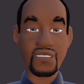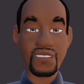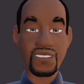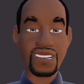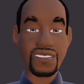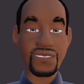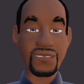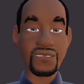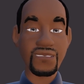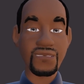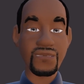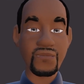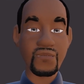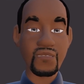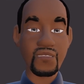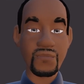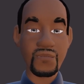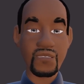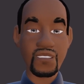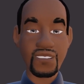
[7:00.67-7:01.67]
looking at these
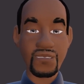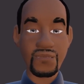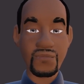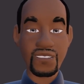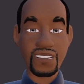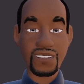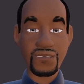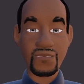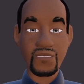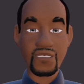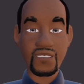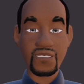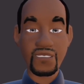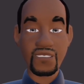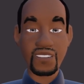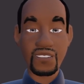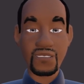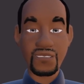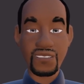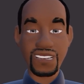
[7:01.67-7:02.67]
4 points which I've
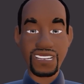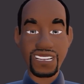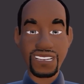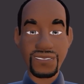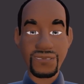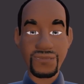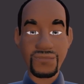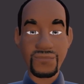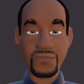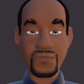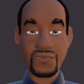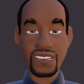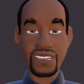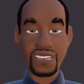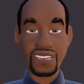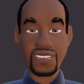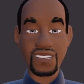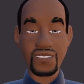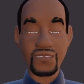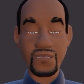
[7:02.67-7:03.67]
just outlined,
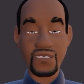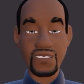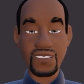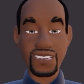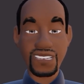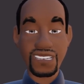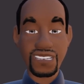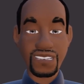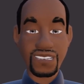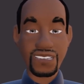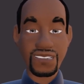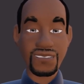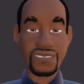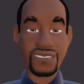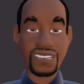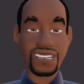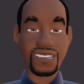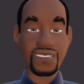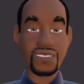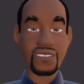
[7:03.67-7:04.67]
it's pretty clear
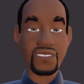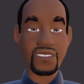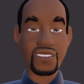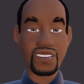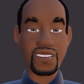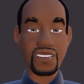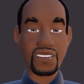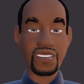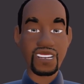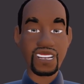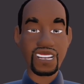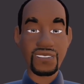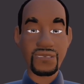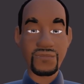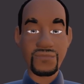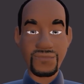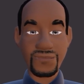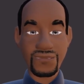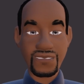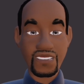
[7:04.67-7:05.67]
that
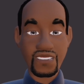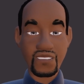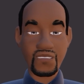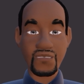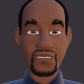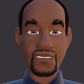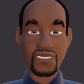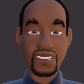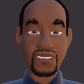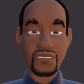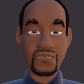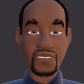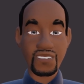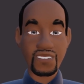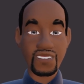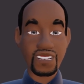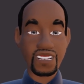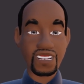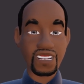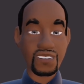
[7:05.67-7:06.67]
if these were
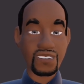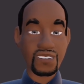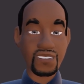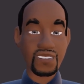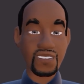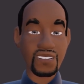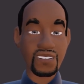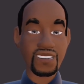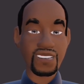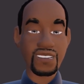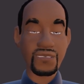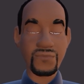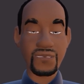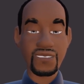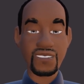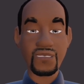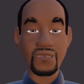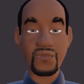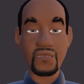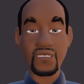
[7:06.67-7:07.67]
charges, if
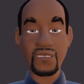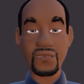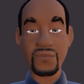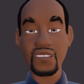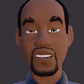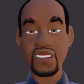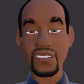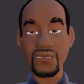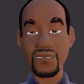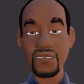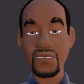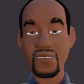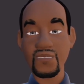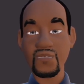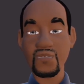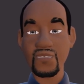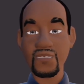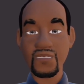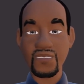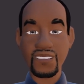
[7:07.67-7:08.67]
this was a
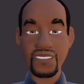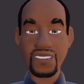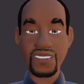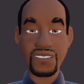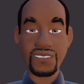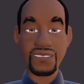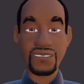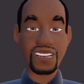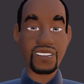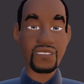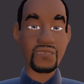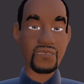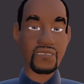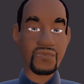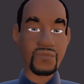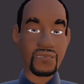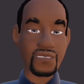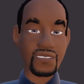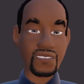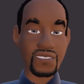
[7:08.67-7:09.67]
prosecution that was
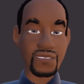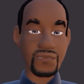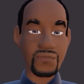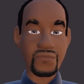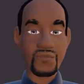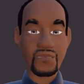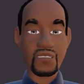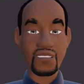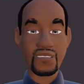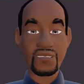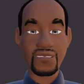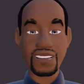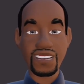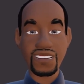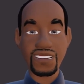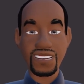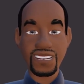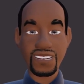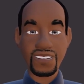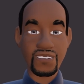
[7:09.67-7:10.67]
being brought
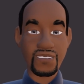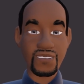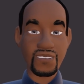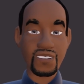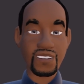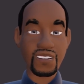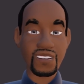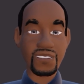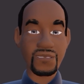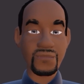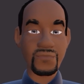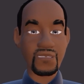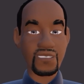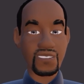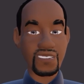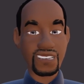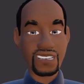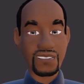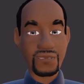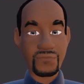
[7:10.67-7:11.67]
against
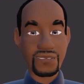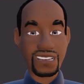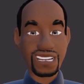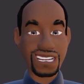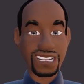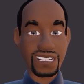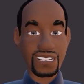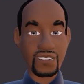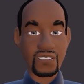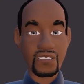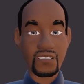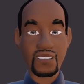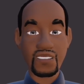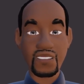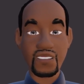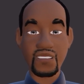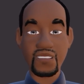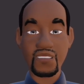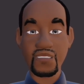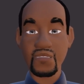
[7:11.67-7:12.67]
President Biden
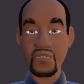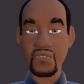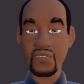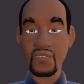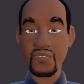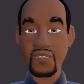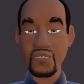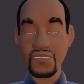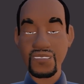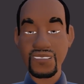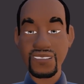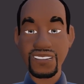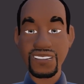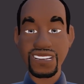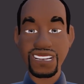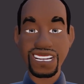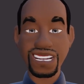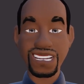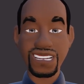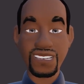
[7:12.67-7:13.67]
or
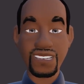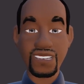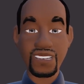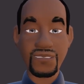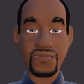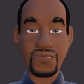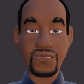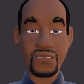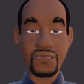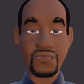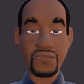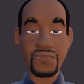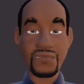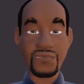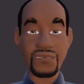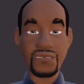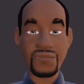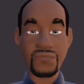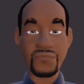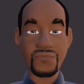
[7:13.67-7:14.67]
any other
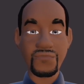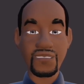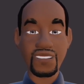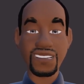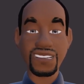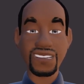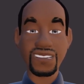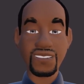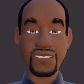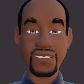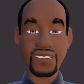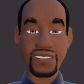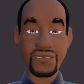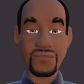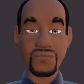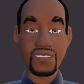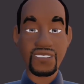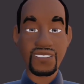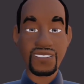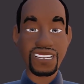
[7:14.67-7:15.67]
politically
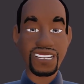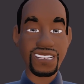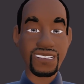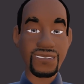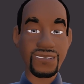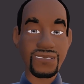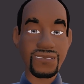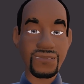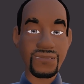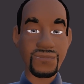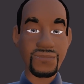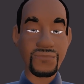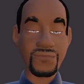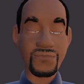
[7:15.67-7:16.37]
protected,